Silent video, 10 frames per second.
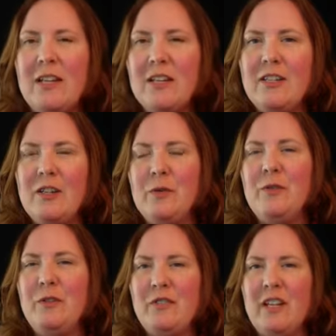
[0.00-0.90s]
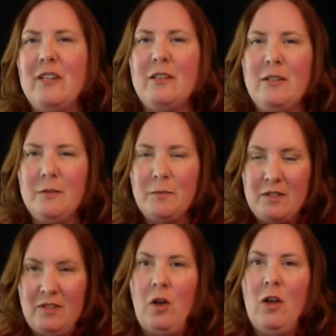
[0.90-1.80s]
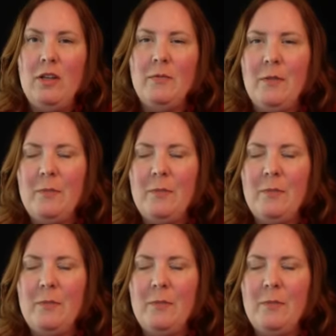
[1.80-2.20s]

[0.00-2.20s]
you, know, you said you saw a,